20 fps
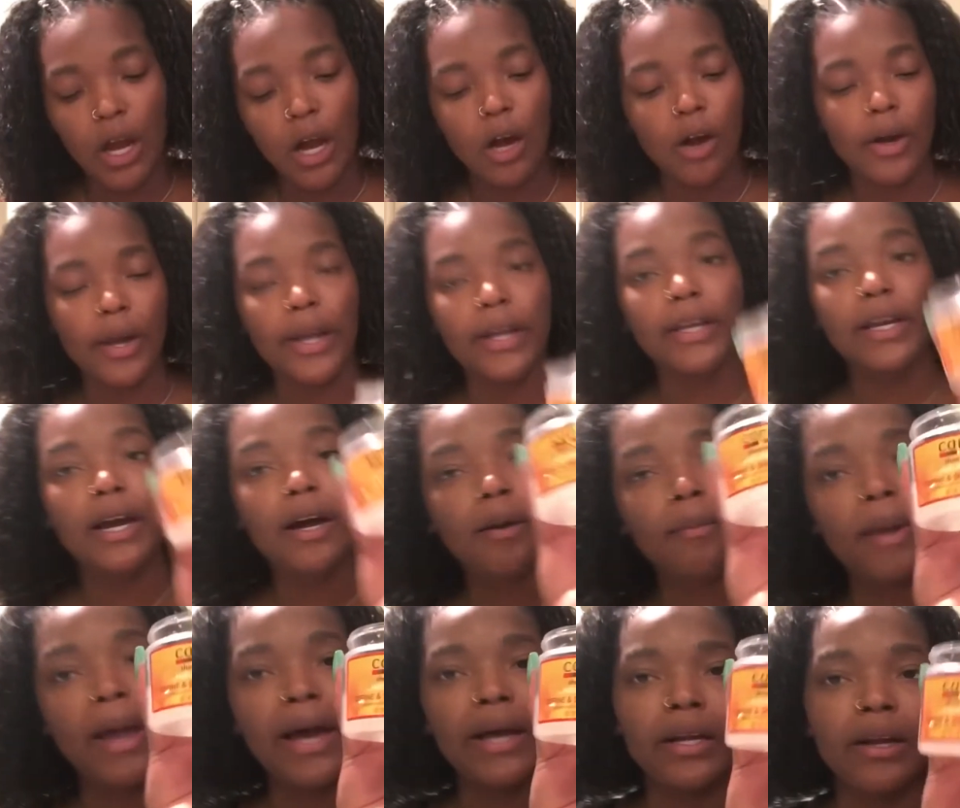Okay, now
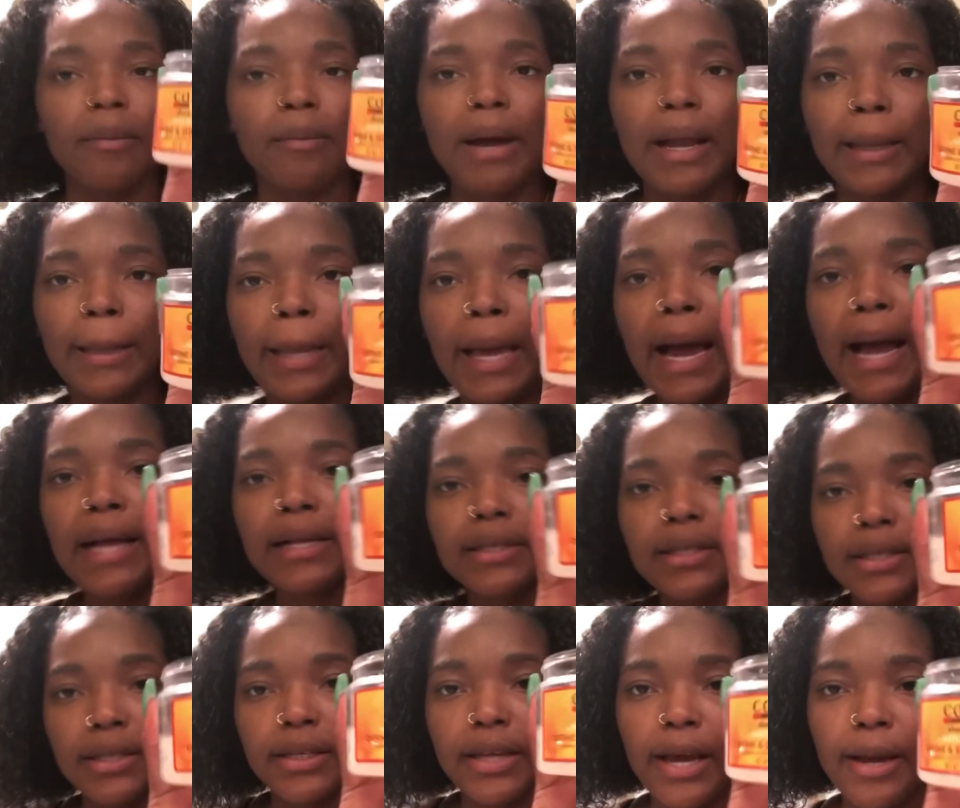I'm adding my
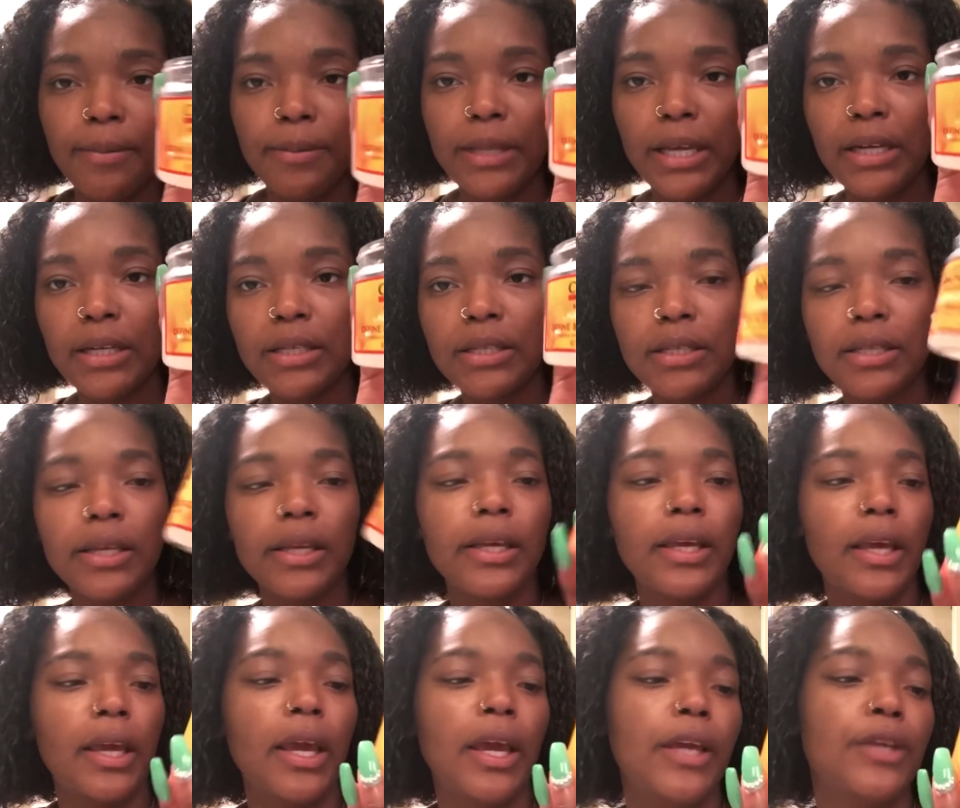last step, that is the
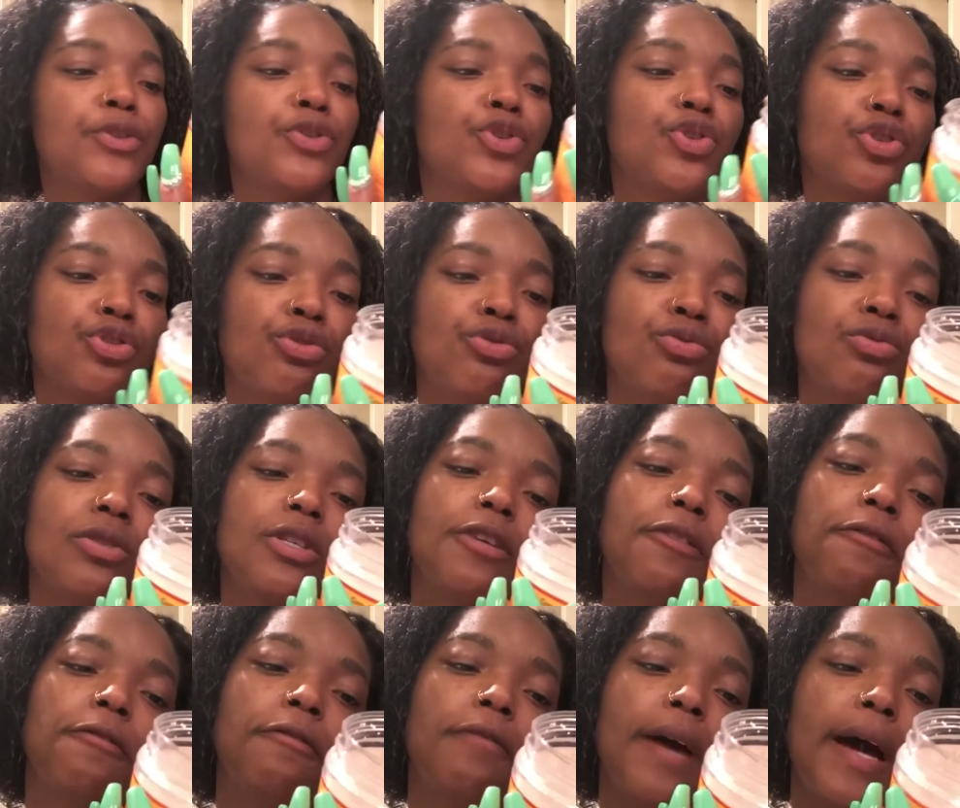Cantu
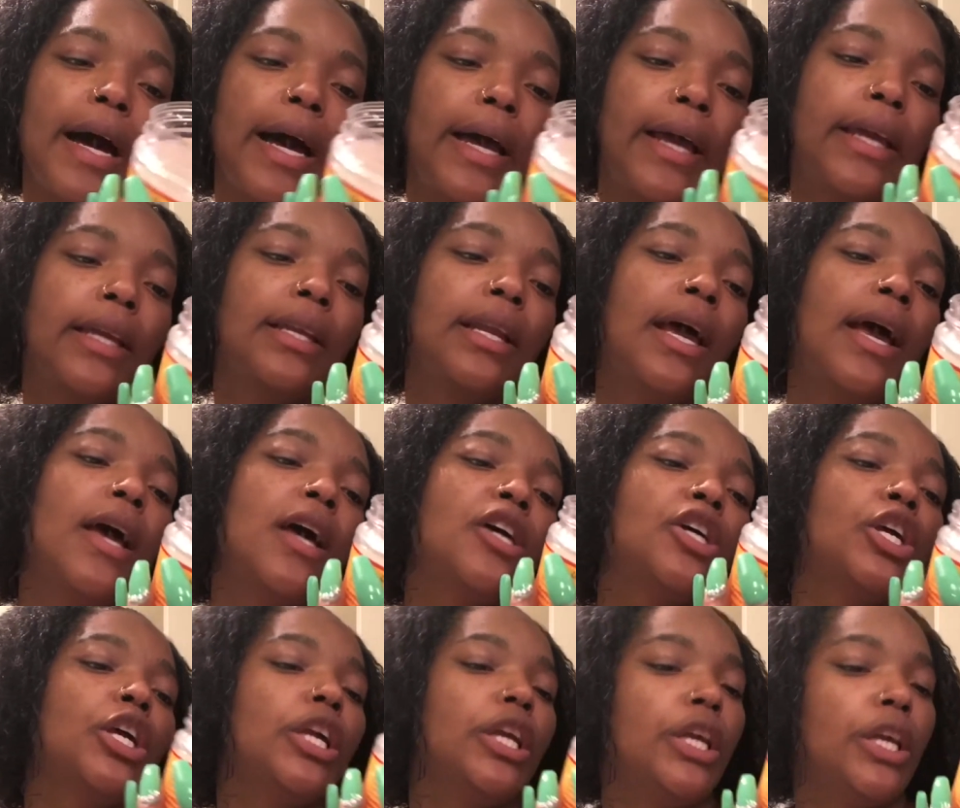Define
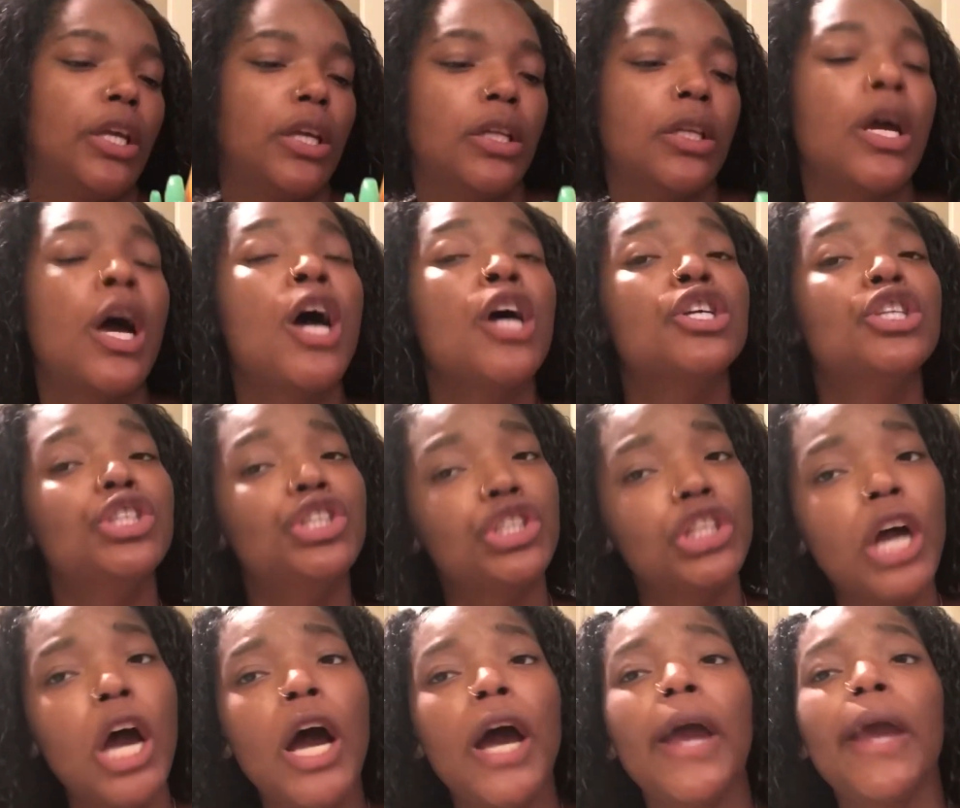and
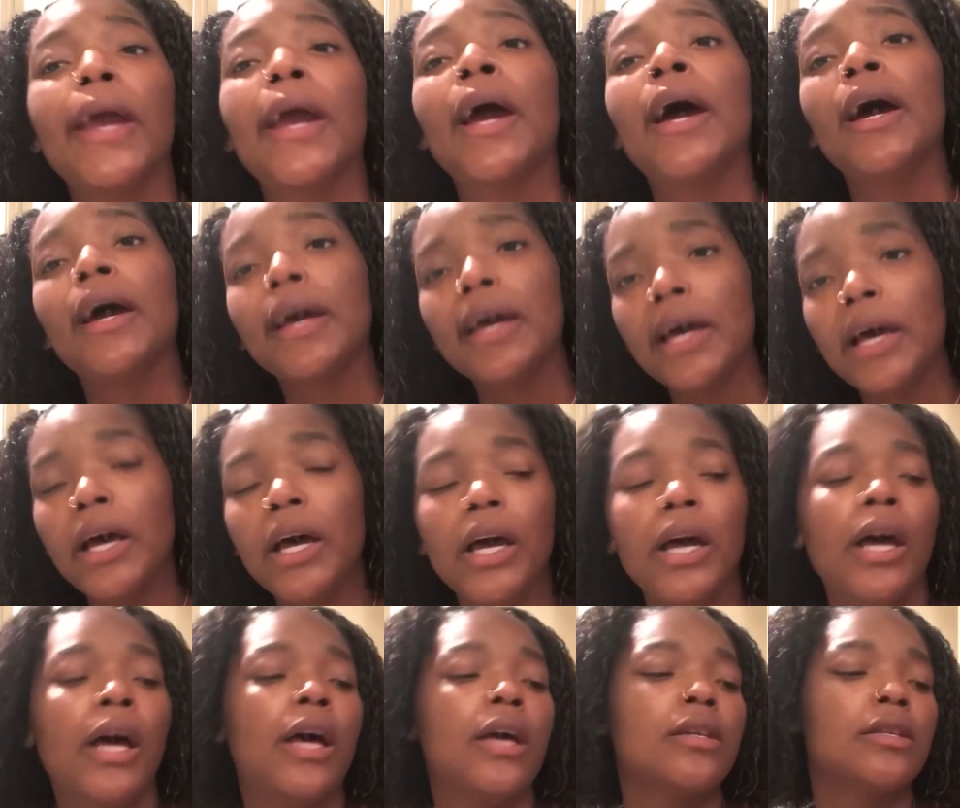Shine
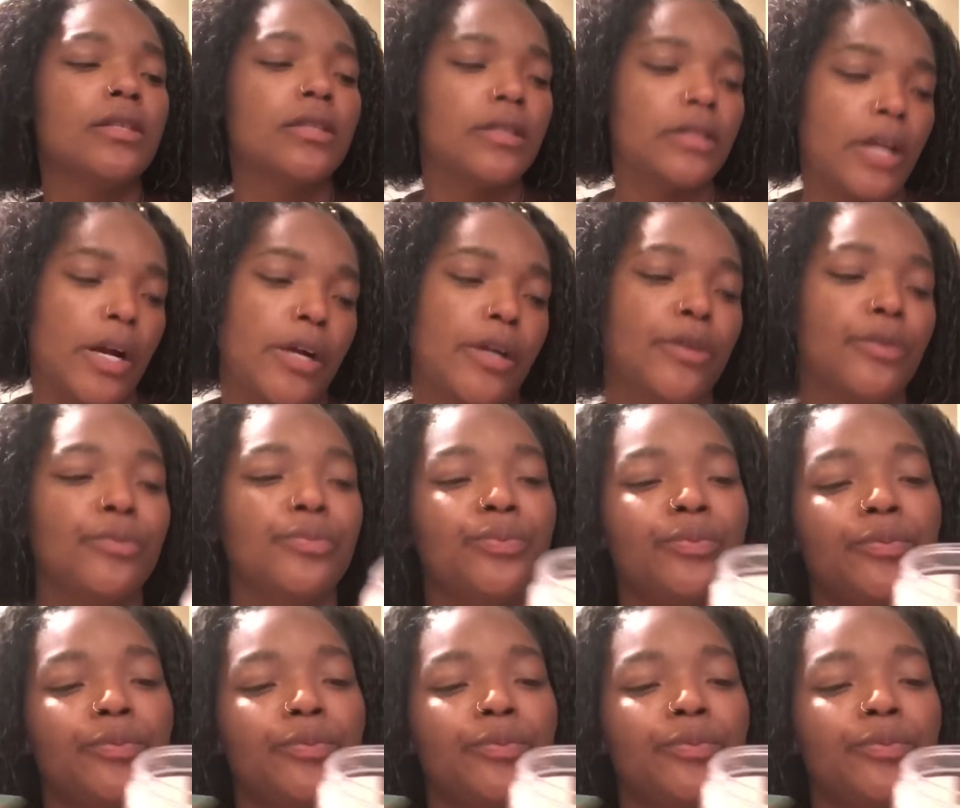Custard.